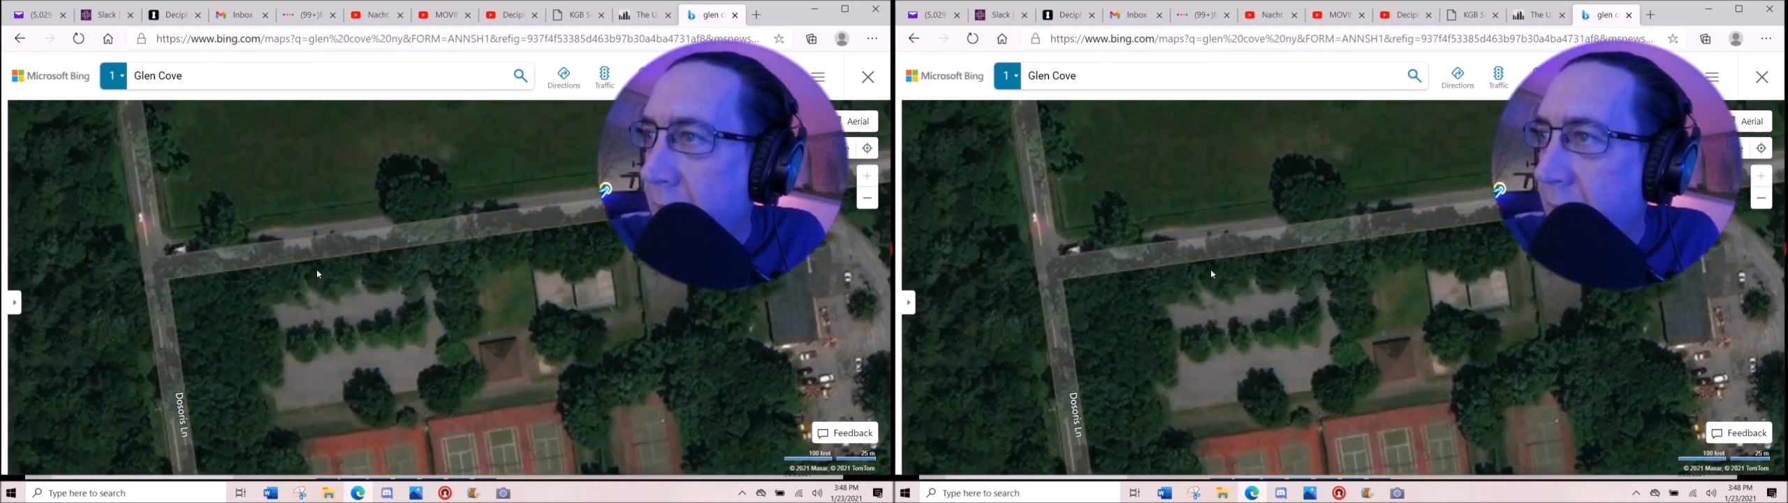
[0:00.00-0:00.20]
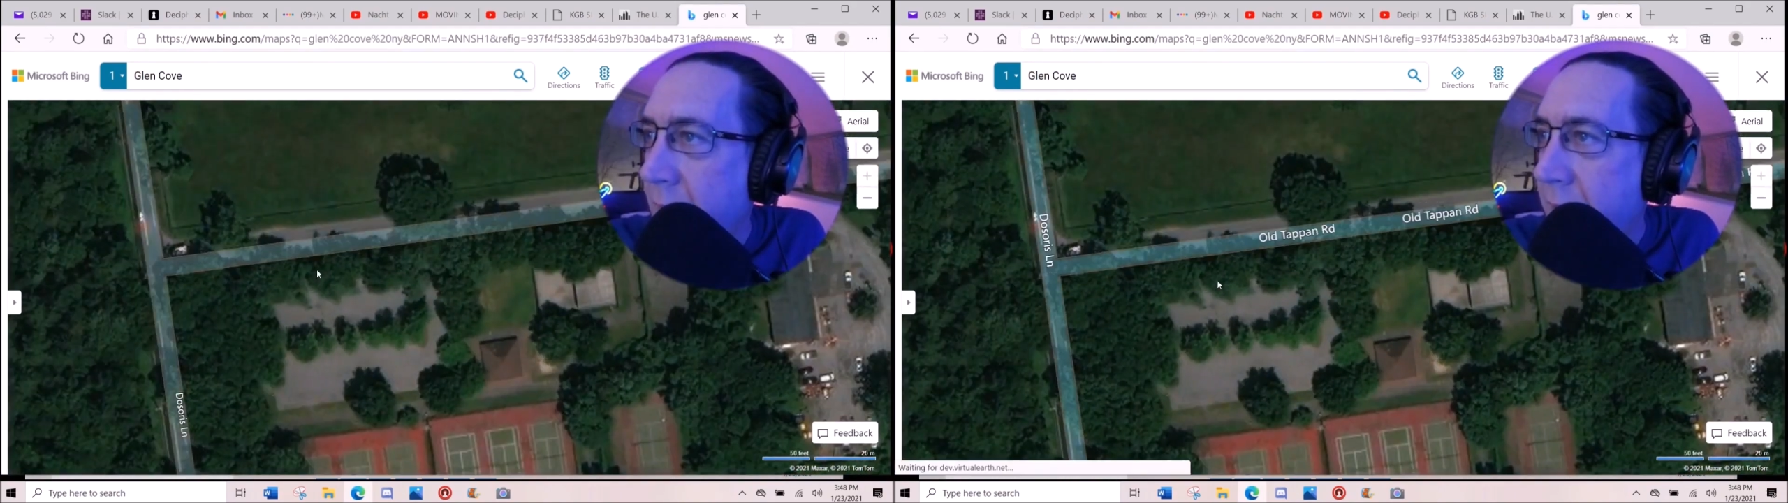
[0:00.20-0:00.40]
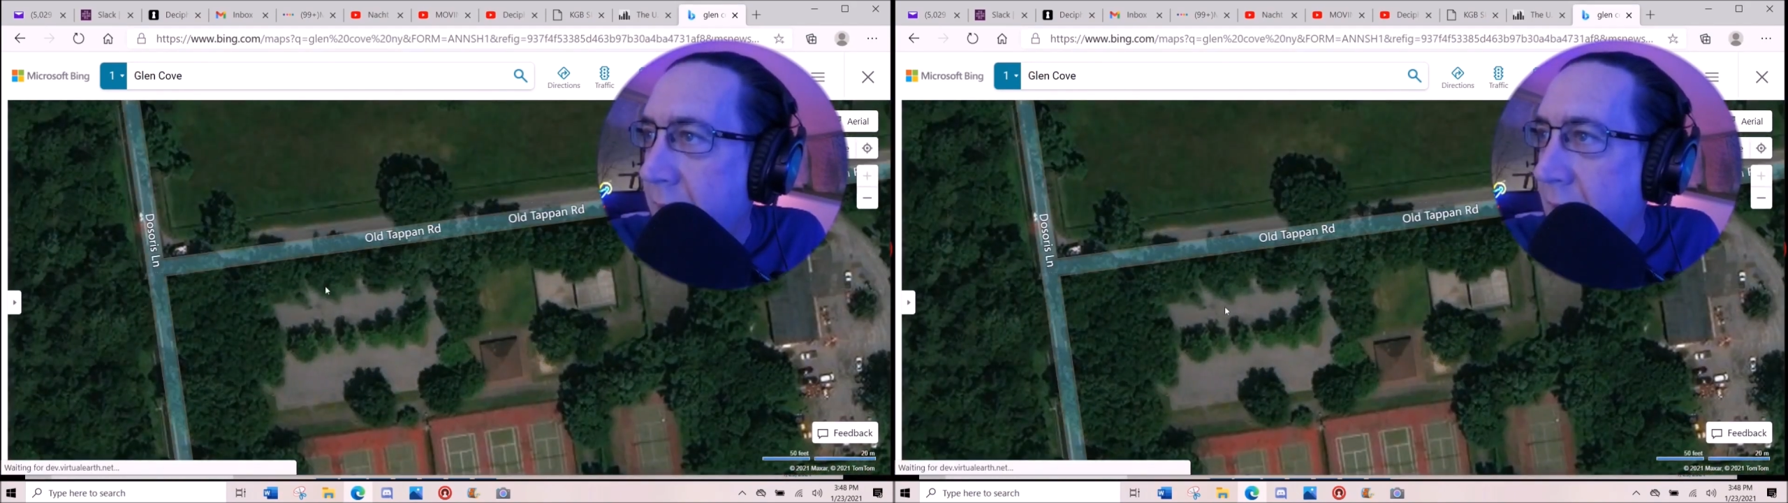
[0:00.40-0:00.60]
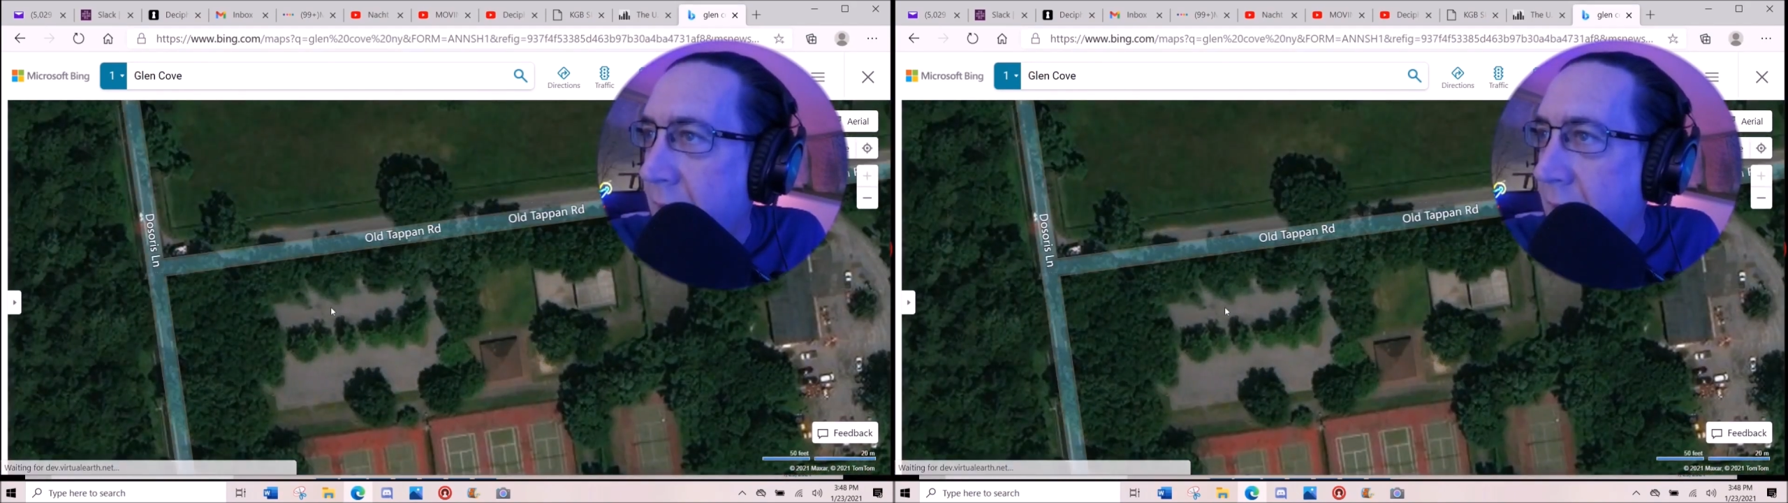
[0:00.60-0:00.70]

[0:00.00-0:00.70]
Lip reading: lot there.